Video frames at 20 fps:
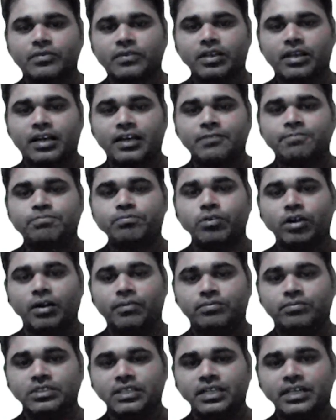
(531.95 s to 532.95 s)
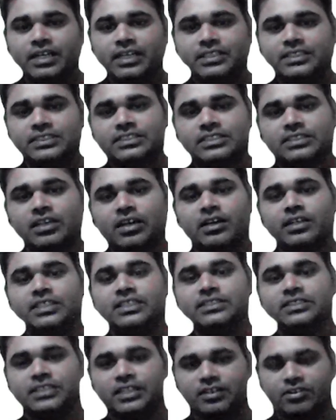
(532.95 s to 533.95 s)
are formed, and each
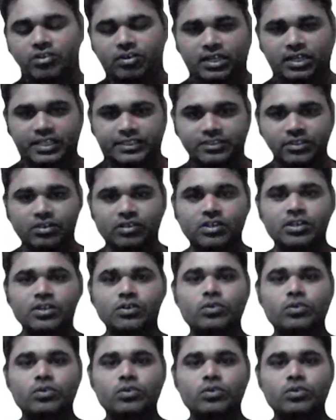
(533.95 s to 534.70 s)
are called as the